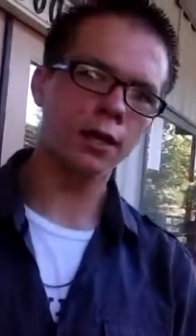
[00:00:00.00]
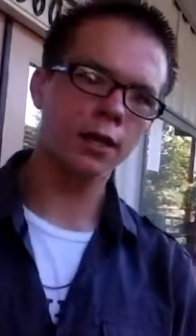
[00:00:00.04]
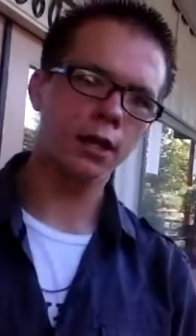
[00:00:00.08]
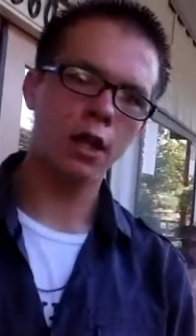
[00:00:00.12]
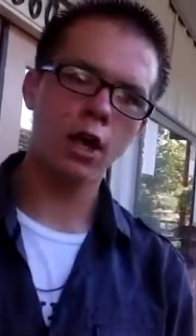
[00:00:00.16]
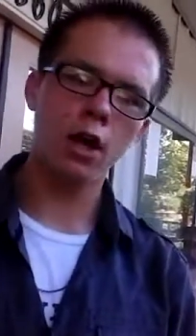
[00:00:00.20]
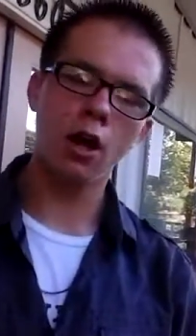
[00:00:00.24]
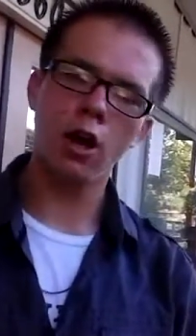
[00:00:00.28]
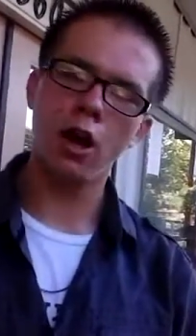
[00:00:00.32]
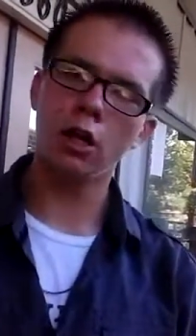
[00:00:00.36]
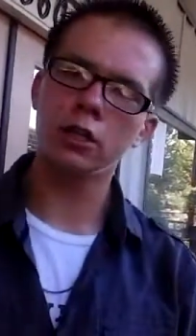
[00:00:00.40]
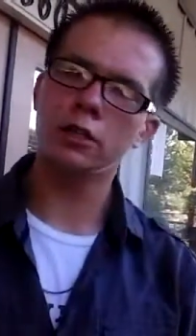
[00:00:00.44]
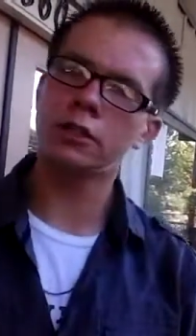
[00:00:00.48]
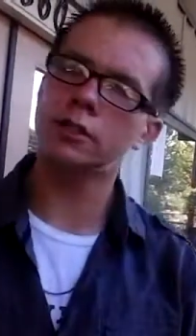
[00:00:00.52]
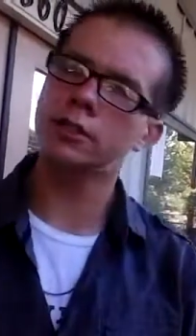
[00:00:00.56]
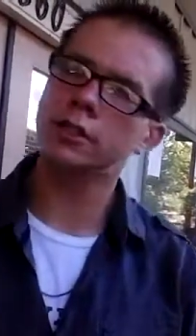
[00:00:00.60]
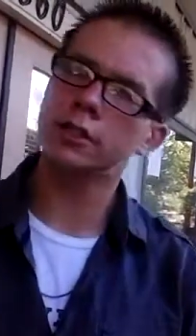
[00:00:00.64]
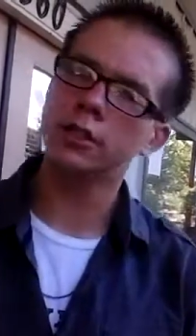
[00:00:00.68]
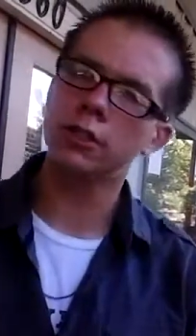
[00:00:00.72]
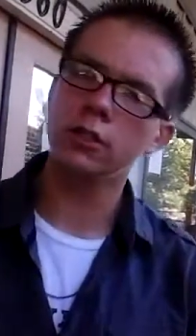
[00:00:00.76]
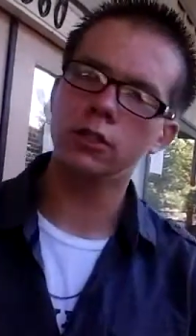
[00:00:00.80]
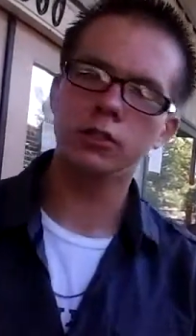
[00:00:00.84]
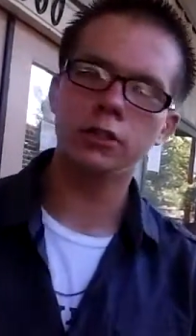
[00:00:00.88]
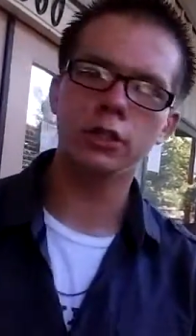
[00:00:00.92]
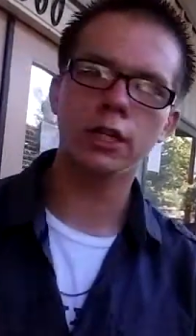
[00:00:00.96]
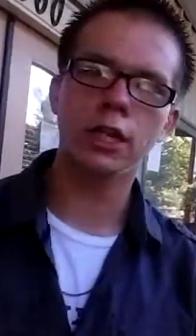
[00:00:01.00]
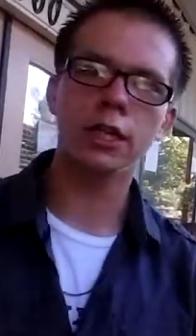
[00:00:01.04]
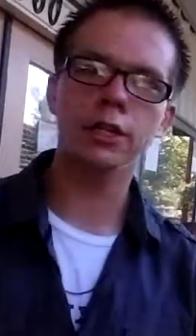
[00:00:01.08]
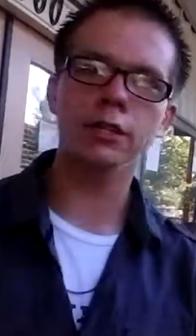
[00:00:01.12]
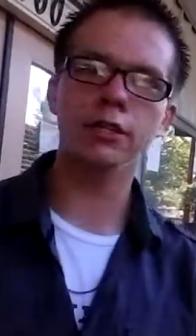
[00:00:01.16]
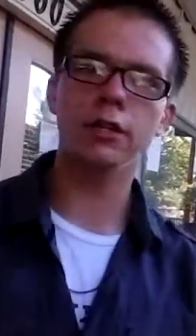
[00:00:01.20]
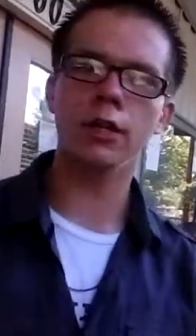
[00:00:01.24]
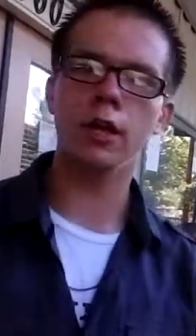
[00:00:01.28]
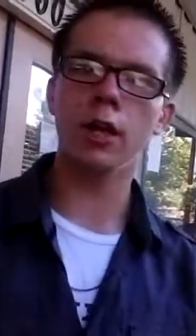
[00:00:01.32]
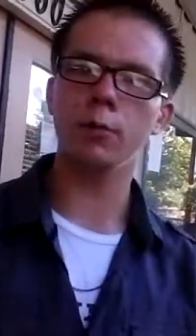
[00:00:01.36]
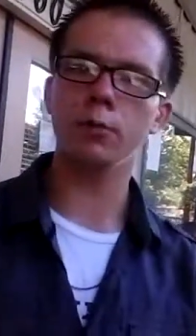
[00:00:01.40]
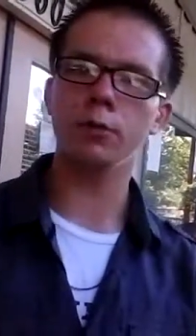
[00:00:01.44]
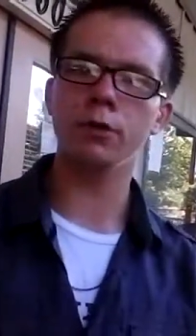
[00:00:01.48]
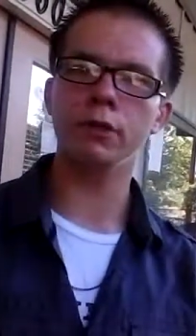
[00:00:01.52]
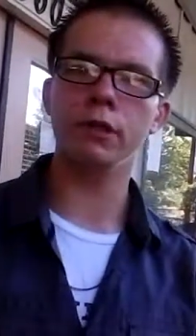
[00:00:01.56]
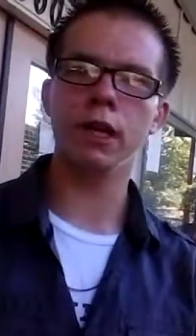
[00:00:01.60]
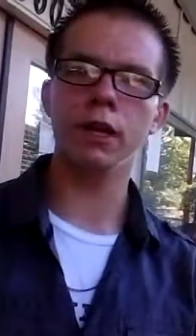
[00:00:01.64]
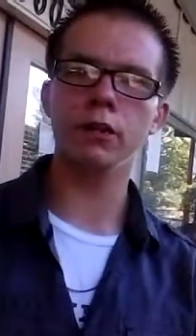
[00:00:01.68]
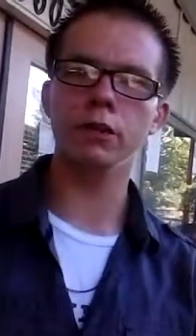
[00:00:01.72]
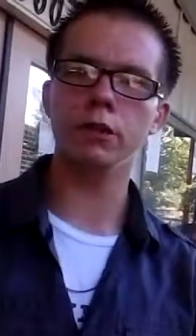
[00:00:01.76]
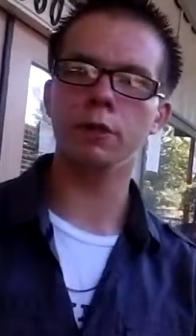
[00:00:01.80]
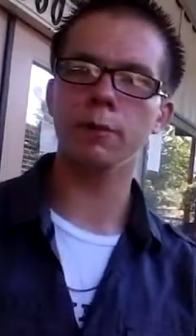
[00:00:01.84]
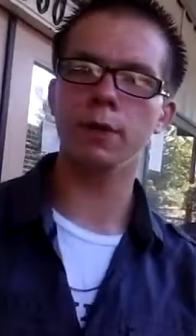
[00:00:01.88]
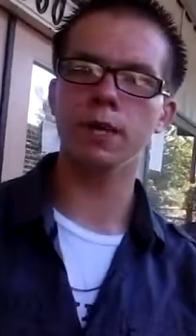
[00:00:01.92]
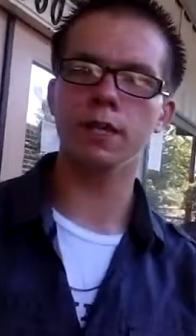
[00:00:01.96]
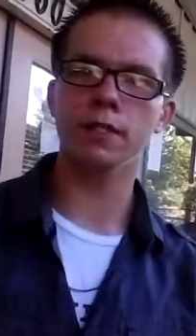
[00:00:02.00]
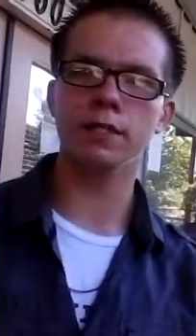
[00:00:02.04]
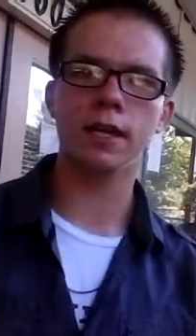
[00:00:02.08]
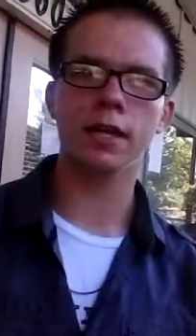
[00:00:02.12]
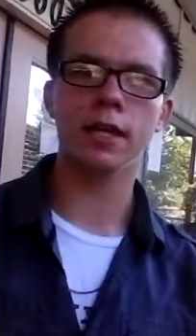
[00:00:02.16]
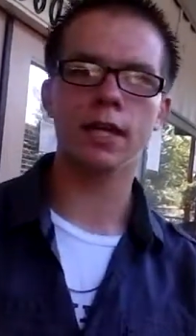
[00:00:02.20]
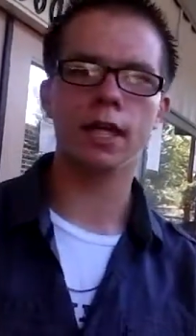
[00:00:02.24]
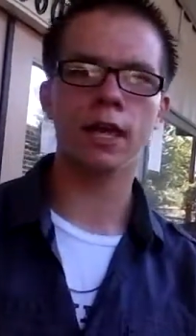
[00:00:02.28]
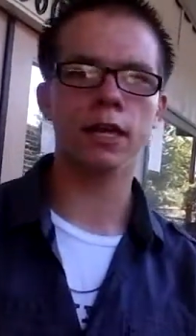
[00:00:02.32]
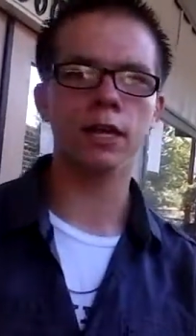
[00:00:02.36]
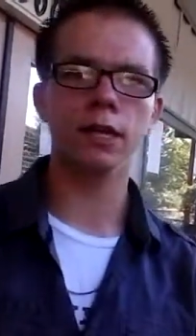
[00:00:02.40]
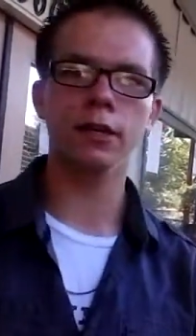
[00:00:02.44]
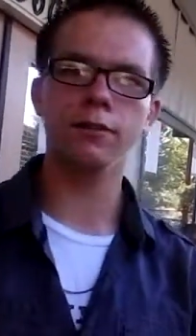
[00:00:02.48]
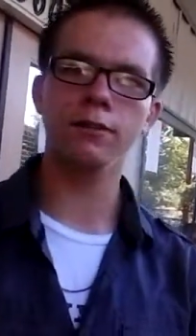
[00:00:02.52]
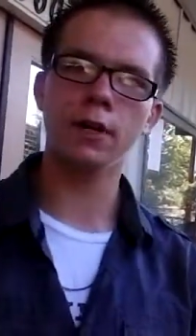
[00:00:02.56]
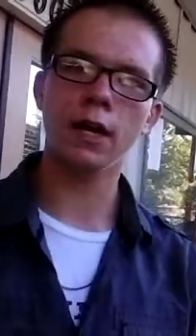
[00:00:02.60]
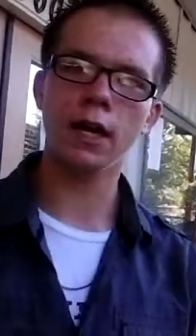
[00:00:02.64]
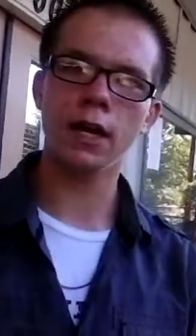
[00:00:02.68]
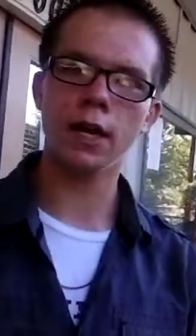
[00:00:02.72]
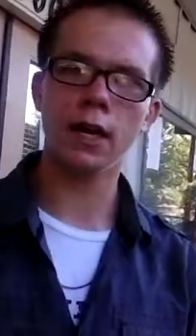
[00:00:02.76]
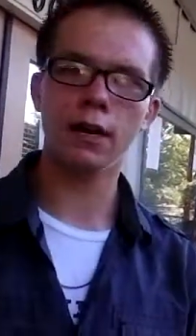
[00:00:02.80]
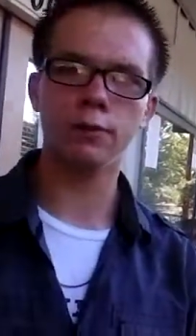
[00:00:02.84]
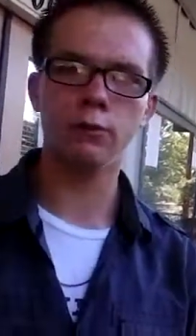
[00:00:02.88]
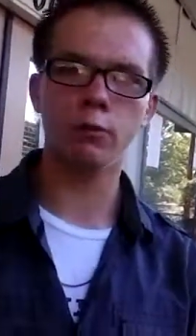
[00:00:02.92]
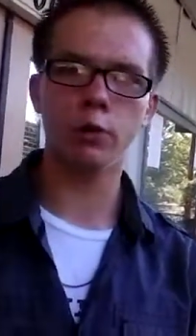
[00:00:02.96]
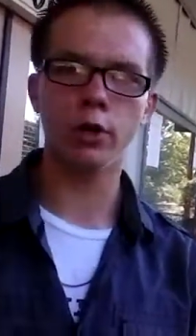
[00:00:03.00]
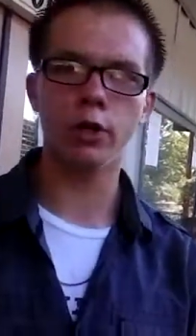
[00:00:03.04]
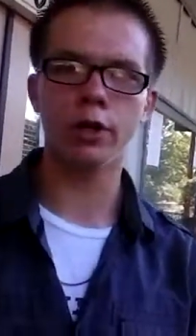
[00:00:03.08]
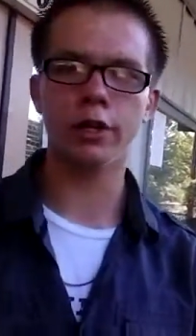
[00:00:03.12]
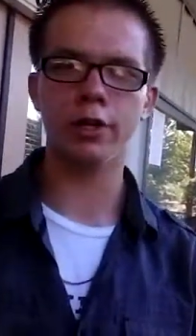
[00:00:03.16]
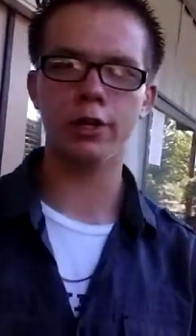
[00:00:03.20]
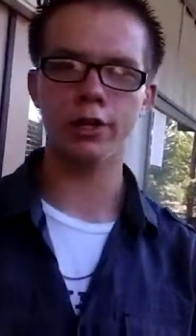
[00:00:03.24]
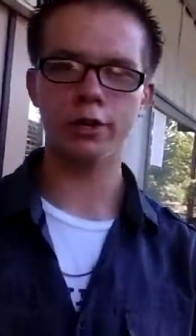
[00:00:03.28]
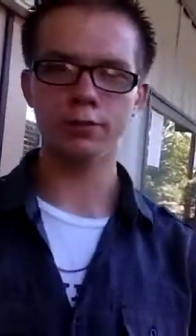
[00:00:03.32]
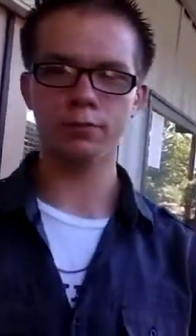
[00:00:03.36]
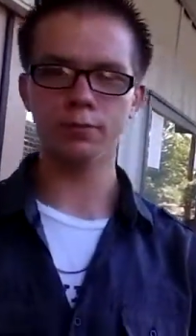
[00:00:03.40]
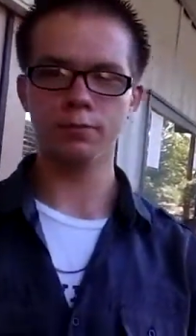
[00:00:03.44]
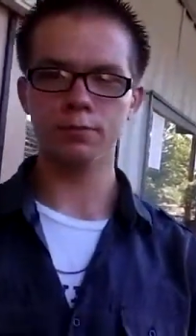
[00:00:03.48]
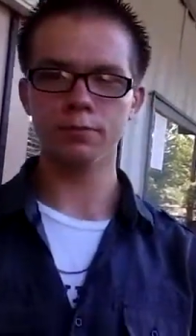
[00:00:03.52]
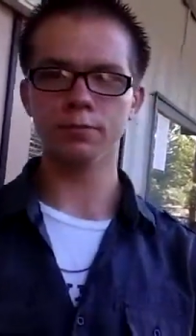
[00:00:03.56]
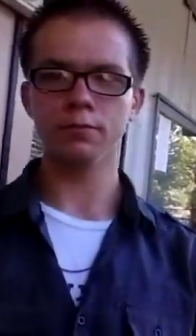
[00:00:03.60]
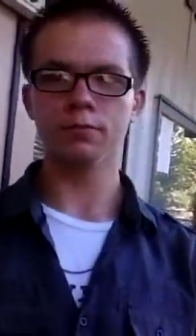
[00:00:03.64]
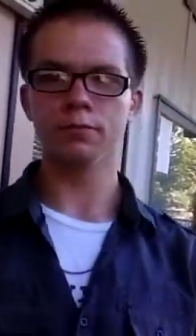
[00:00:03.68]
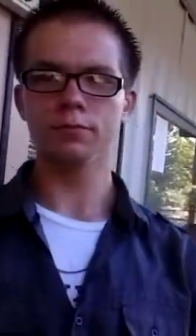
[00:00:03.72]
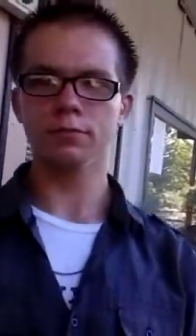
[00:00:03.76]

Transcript: you know, I'll still try to help you out the best I can if I have work. Those